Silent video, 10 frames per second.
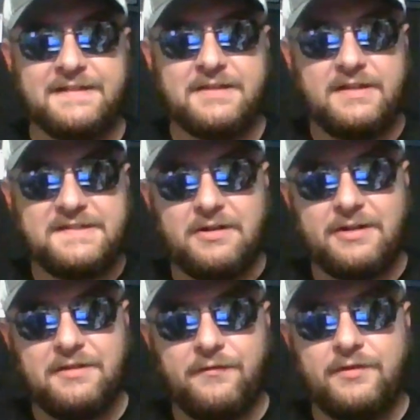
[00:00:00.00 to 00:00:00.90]
And so they start
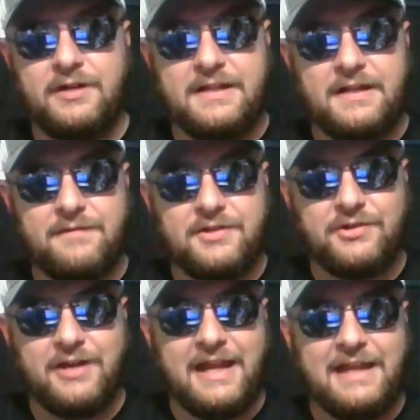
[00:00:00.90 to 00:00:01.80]
at the front of the
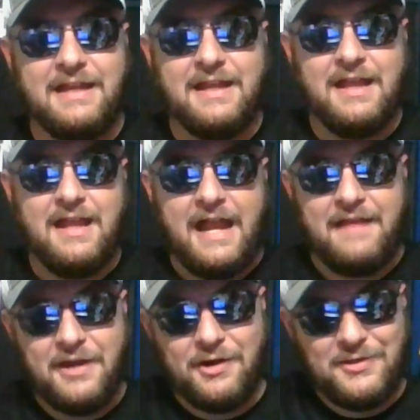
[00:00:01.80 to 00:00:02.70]
train,
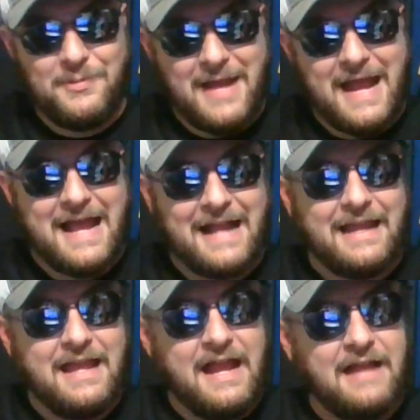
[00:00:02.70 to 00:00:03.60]
and they're on the back,
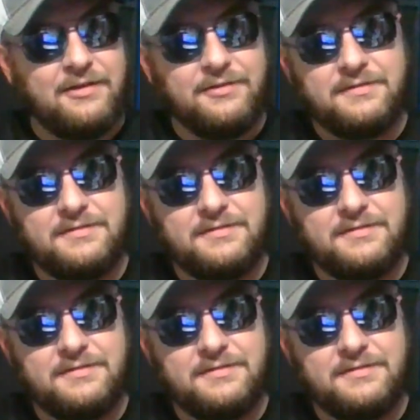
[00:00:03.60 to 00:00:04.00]
and they're